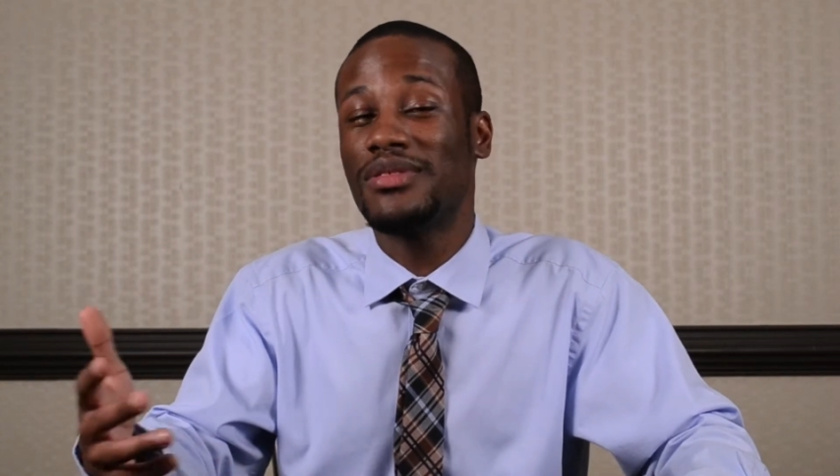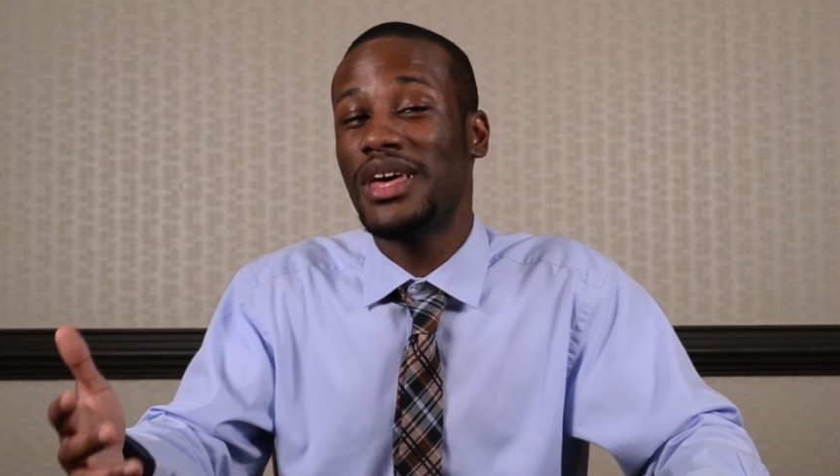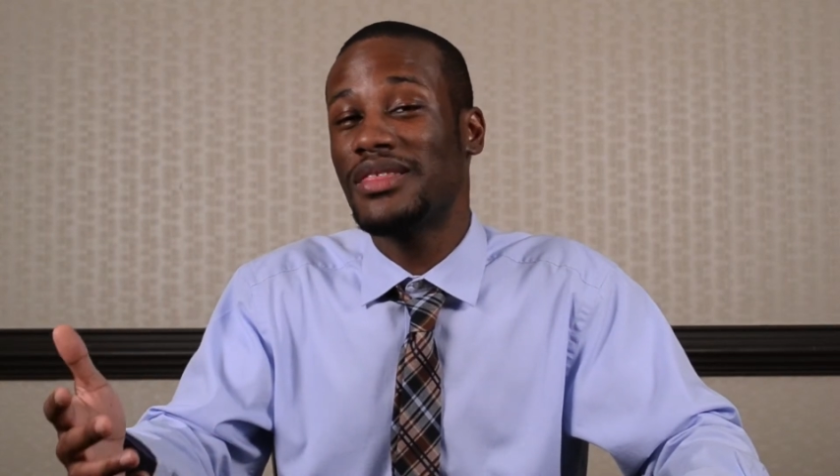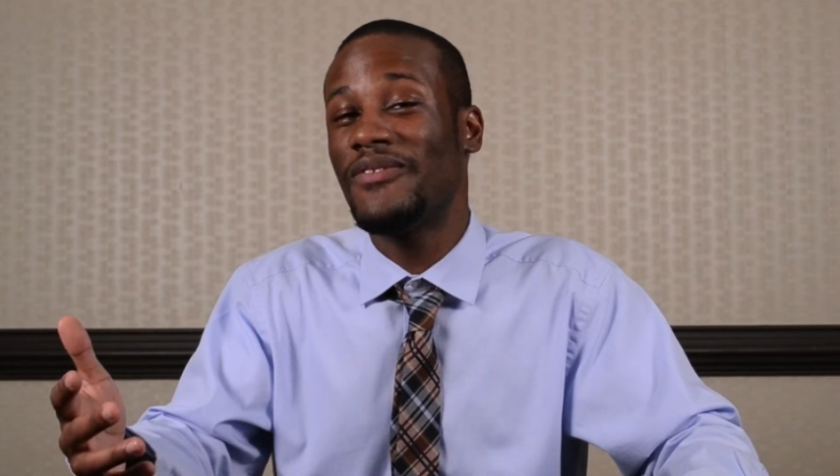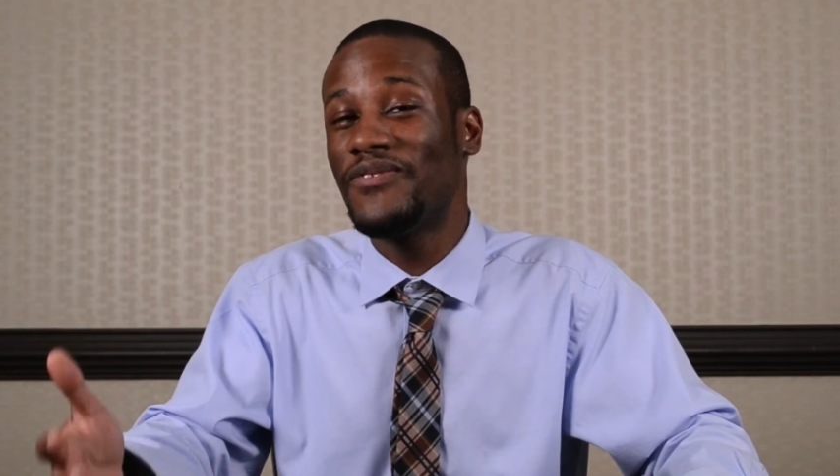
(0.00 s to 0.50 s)

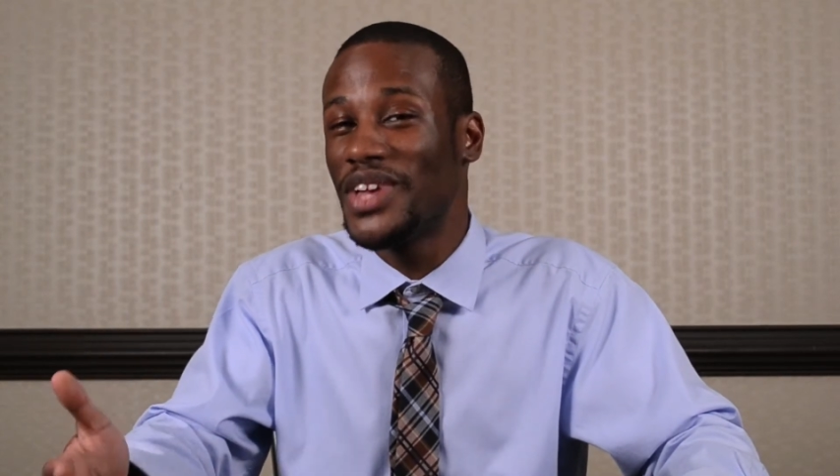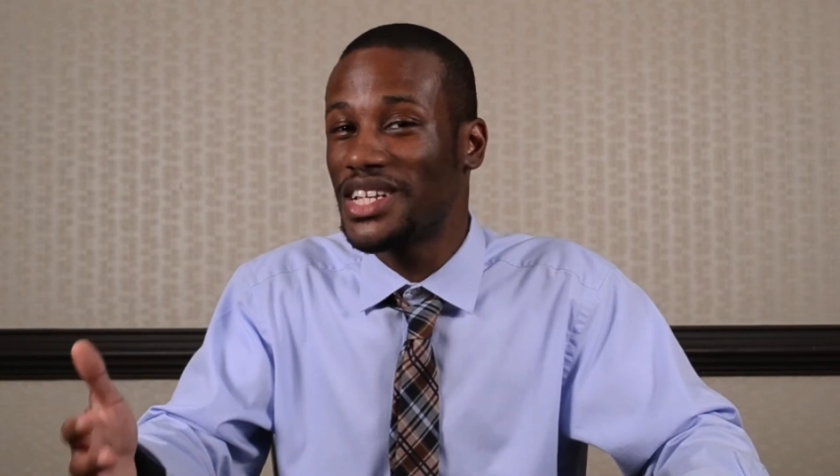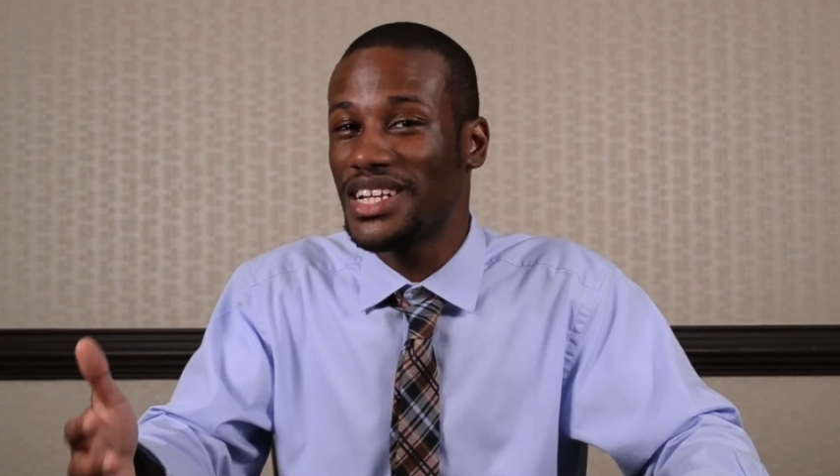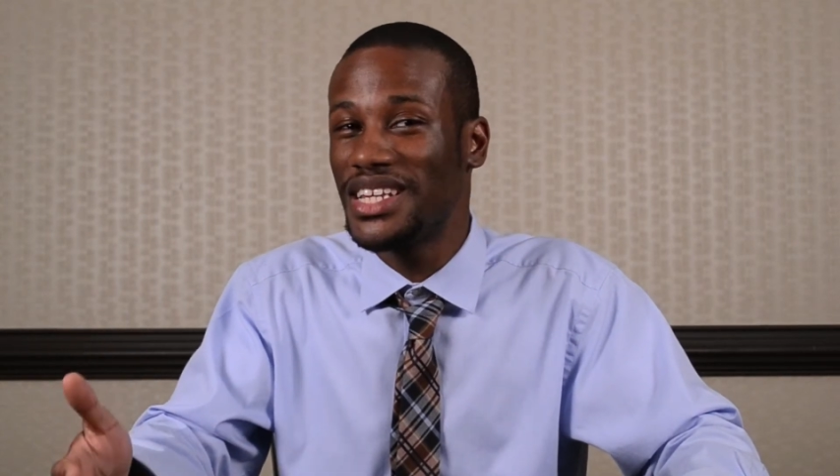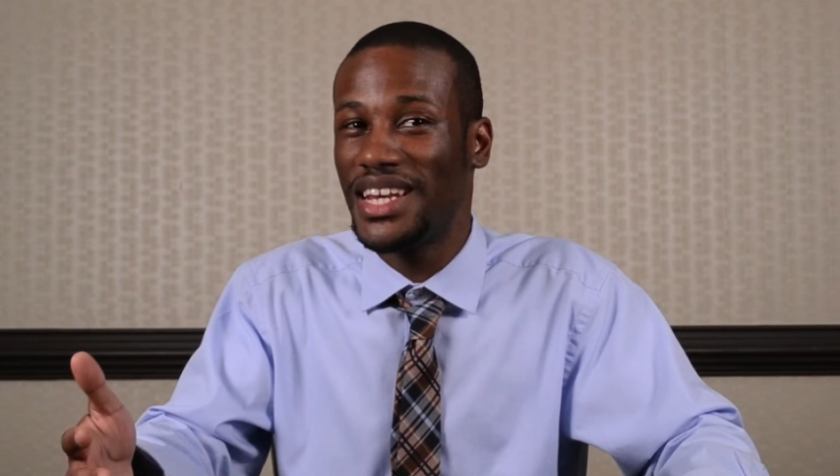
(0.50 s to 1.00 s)
has
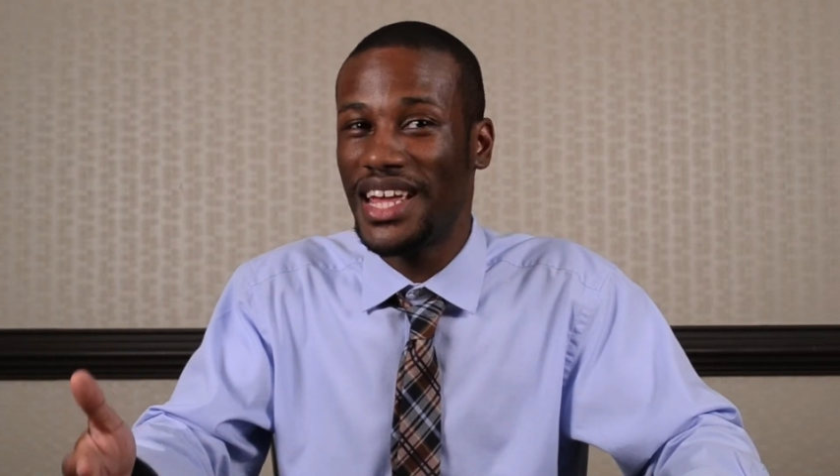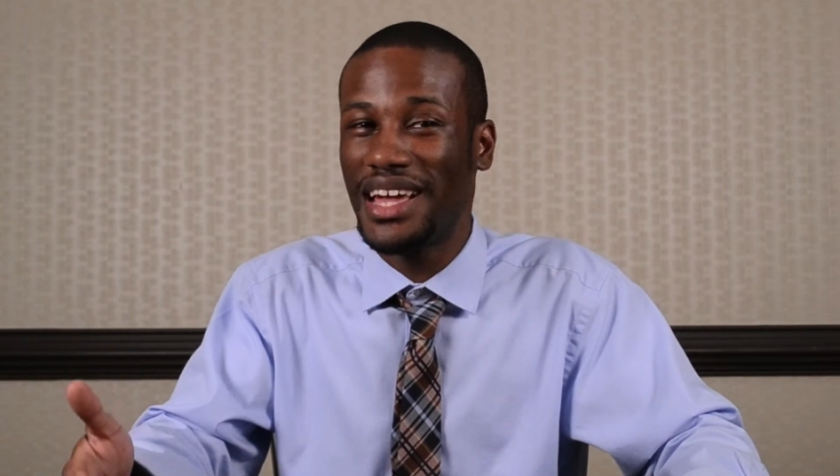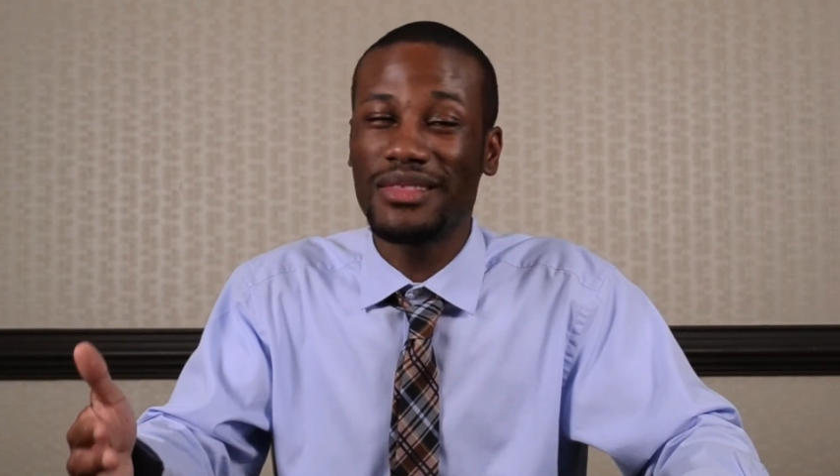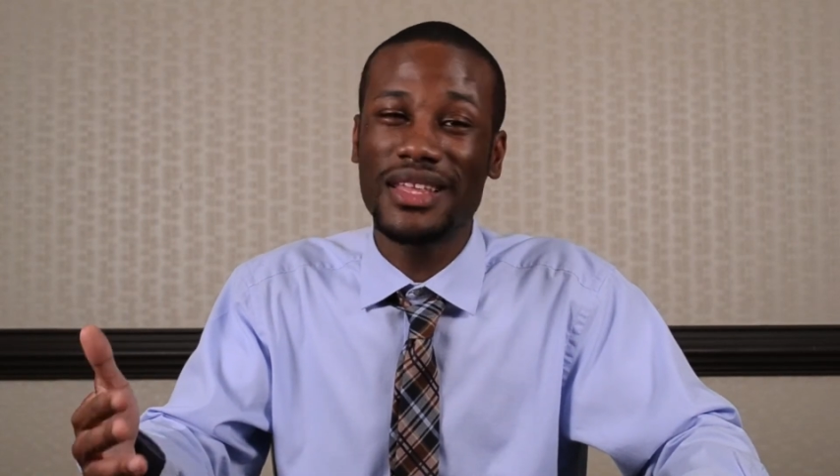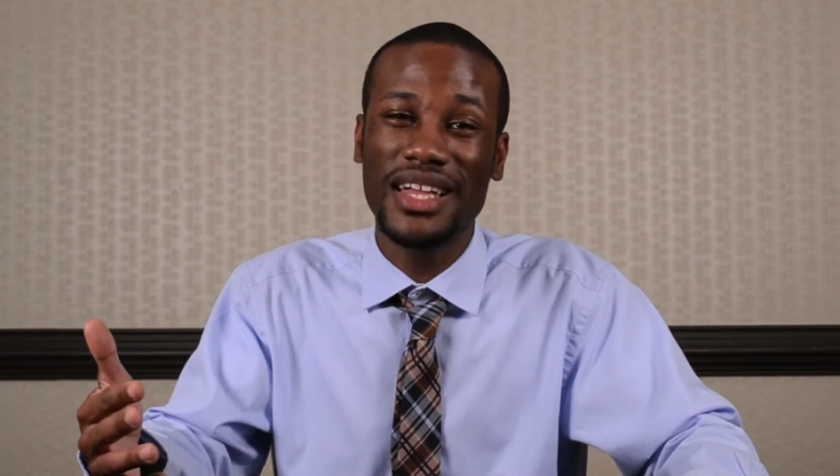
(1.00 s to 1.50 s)
officially
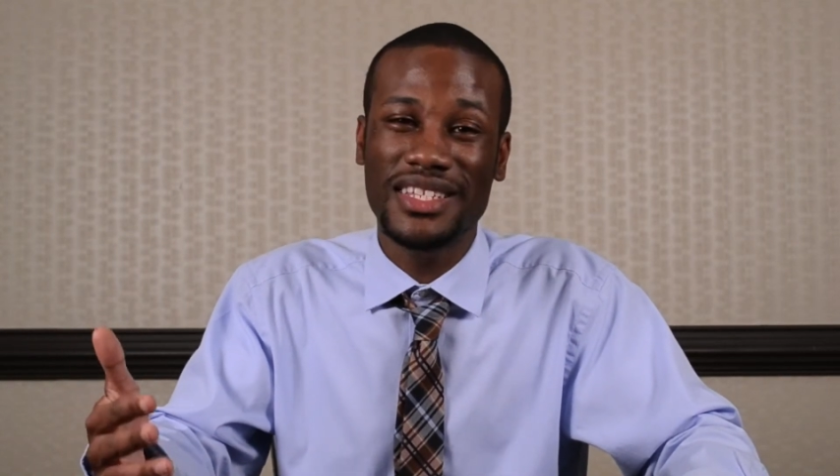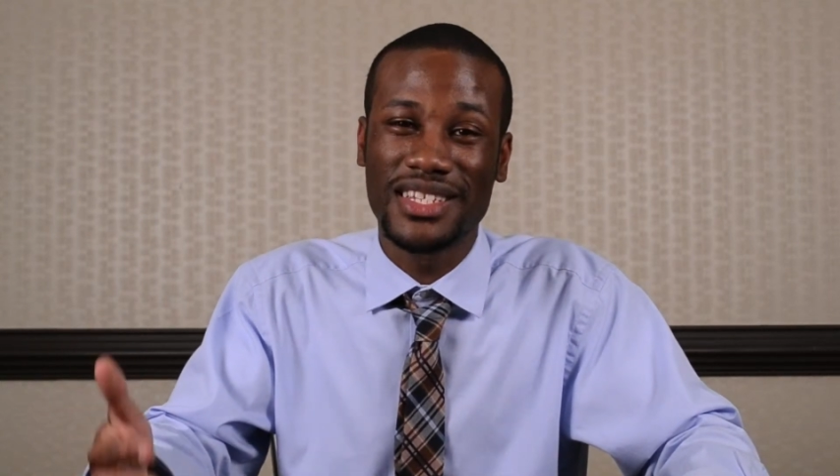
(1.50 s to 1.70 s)
announced that